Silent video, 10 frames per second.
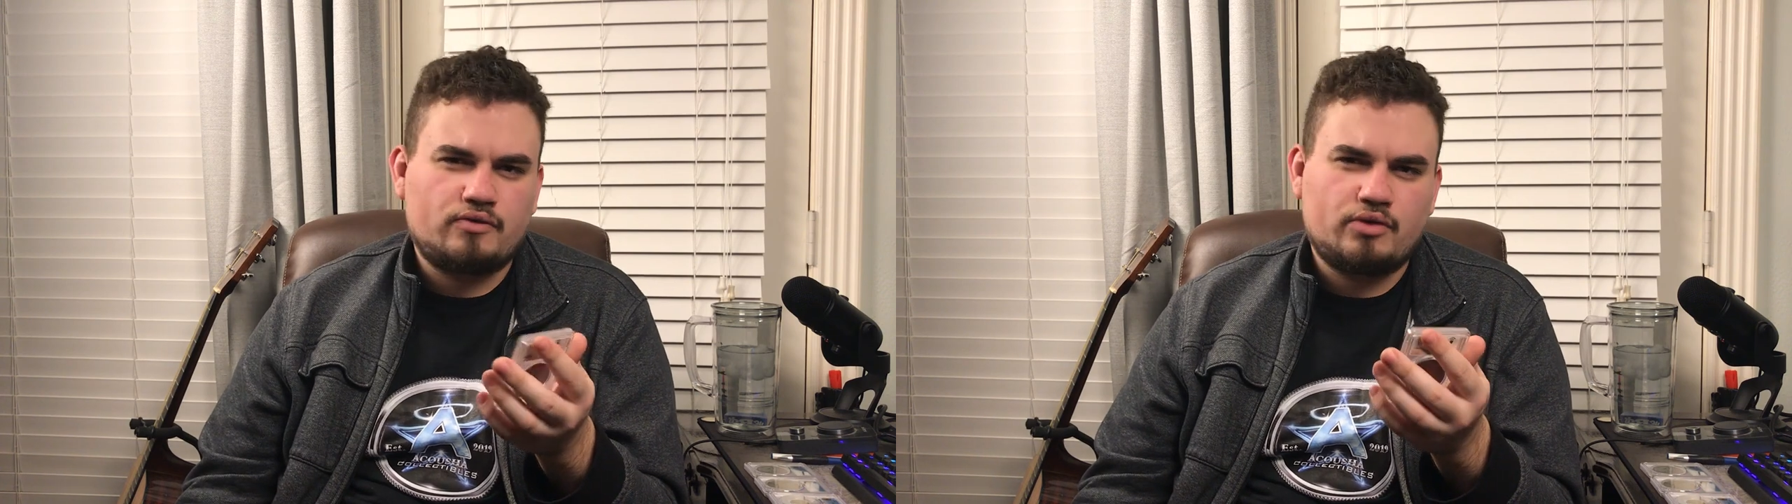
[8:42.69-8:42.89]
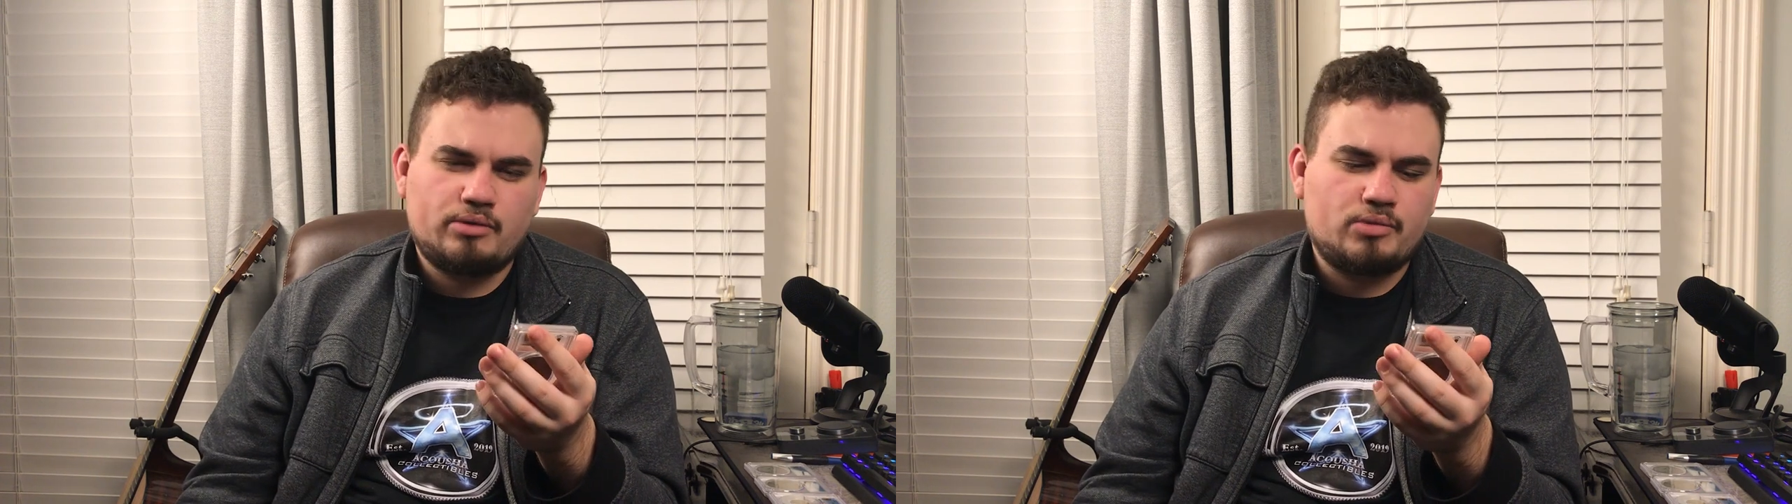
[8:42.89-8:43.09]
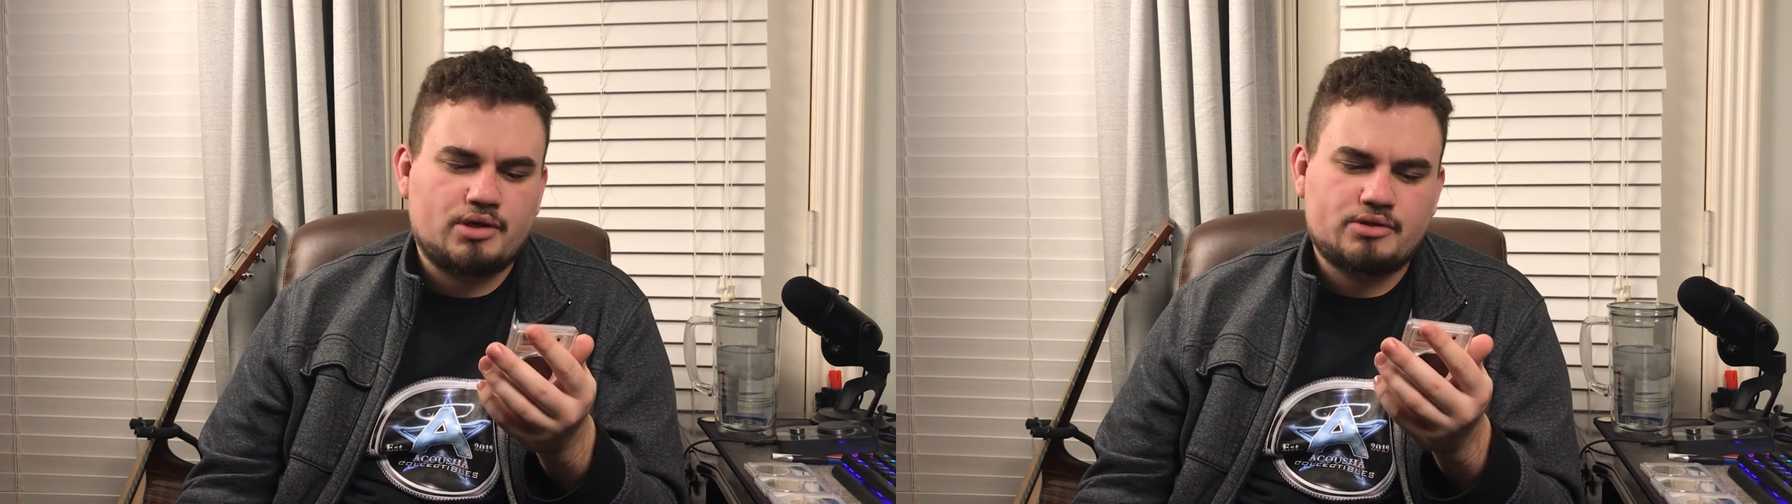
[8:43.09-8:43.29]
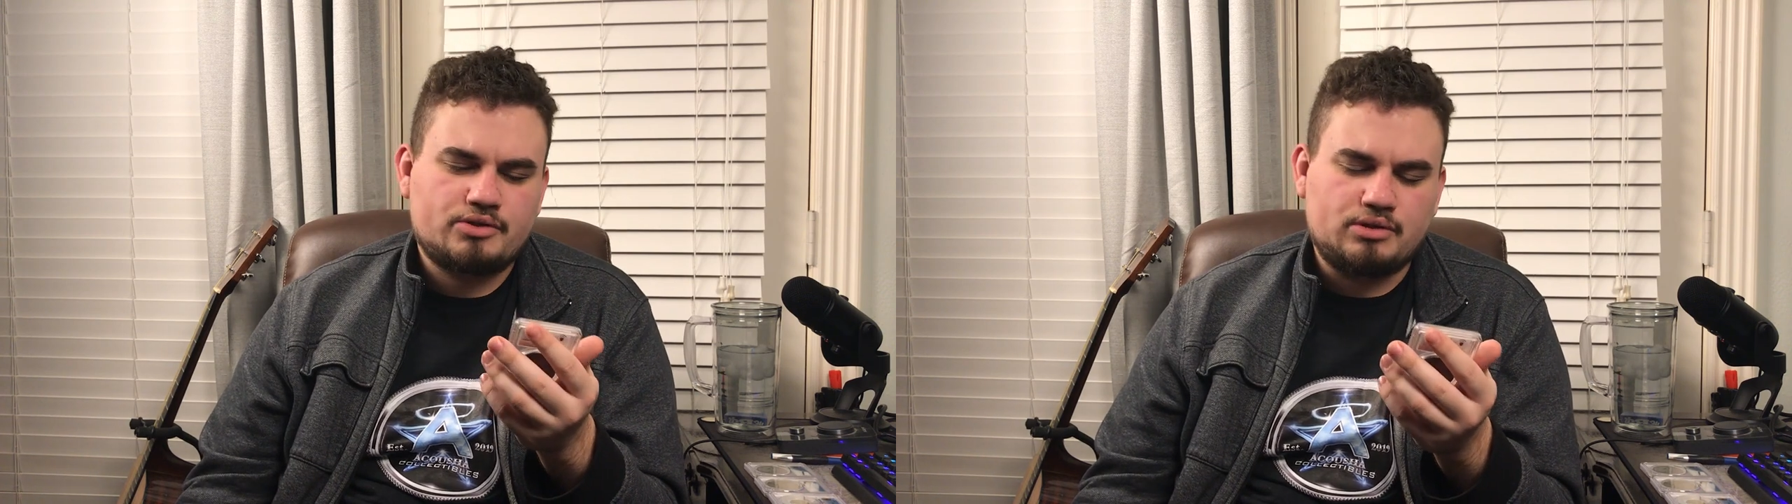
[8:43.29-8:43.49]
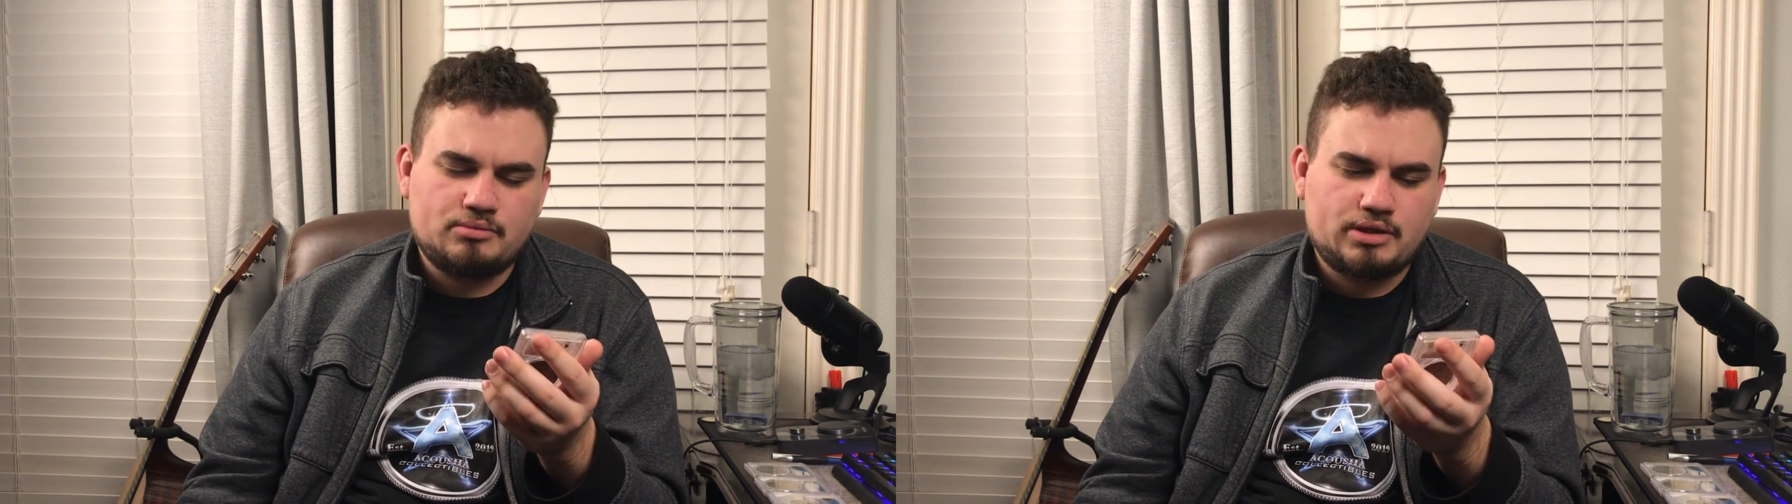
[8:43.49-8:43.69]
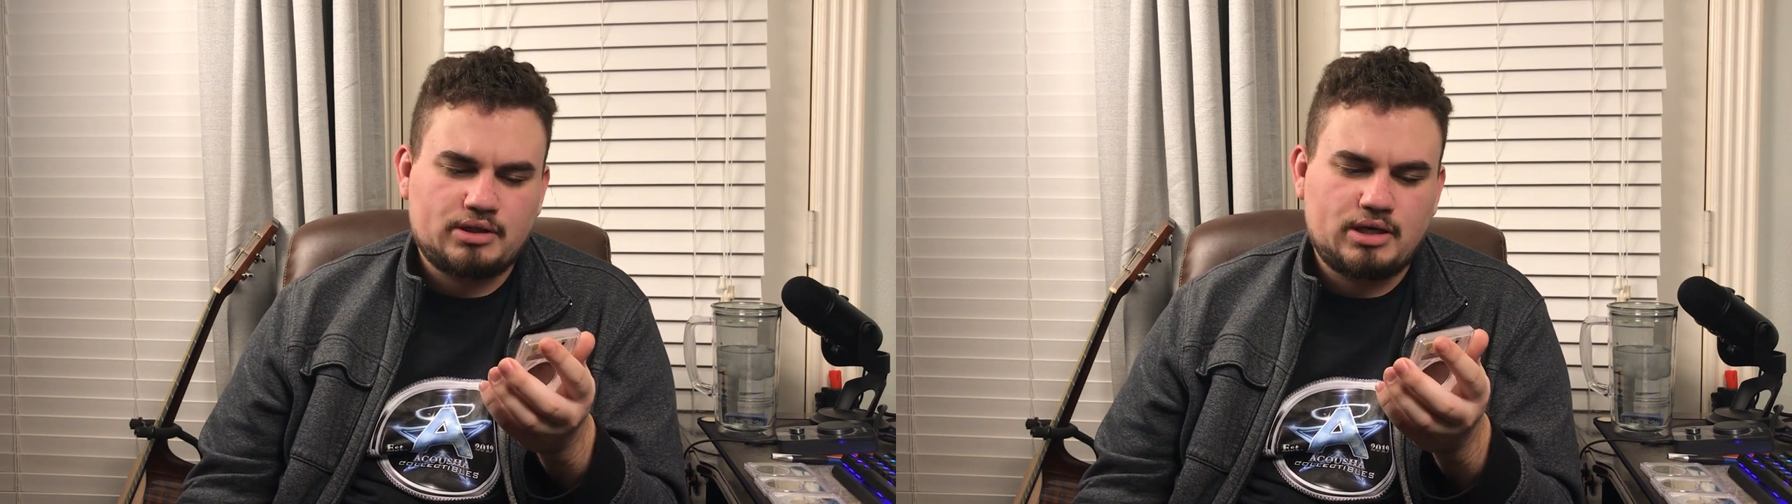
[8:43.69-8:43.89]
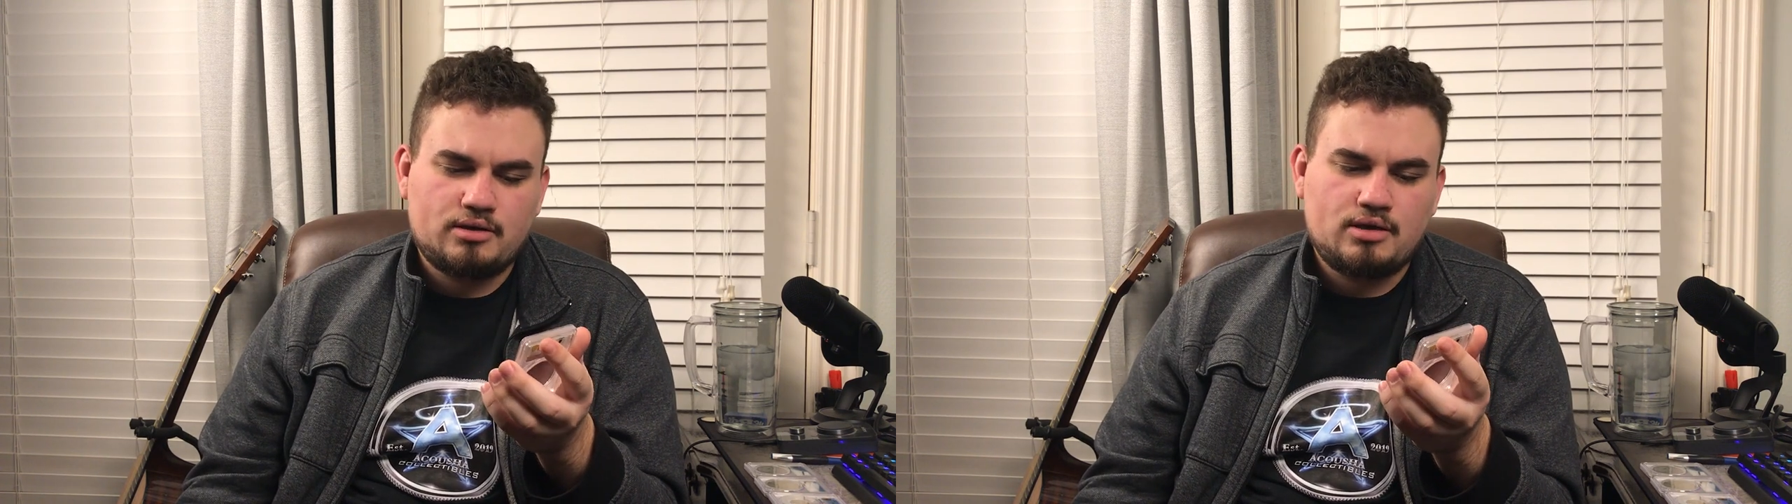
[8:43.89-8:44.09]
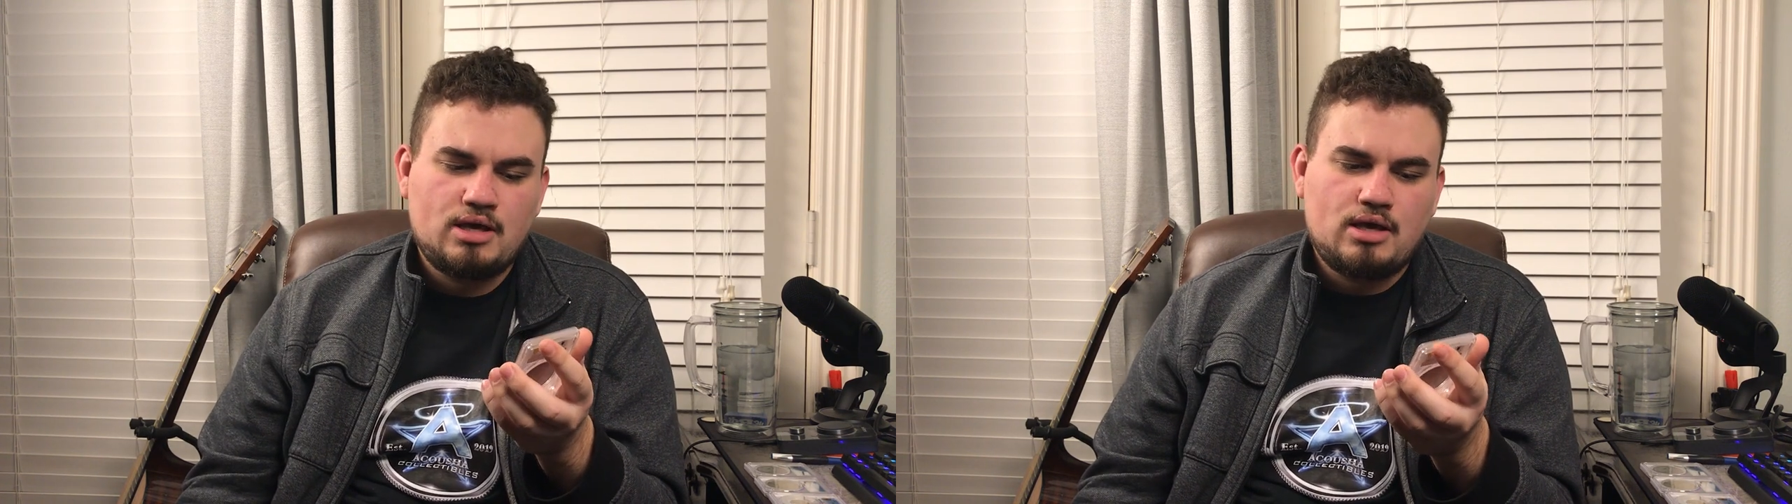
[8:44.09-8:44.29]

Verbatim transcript: 40 bucks or something like that.